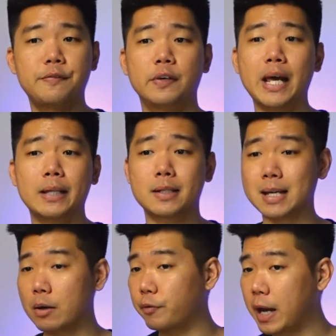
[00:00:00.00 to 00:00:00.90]
If you like the
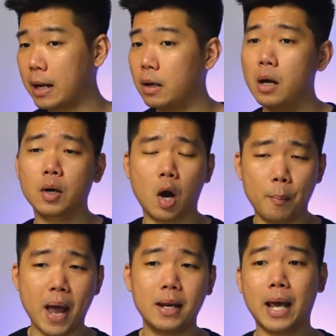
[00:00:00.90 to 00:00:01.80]
sound of that,
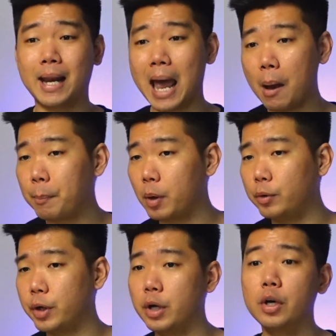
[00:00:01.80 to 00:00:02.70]
comment an app
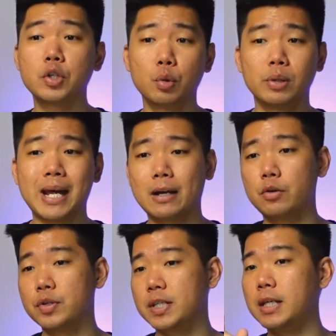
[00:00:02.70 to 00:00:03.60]
builder you would like
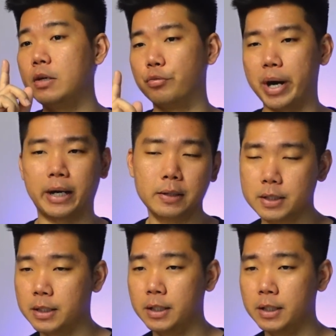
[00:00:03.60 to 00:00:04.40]
to see ranked.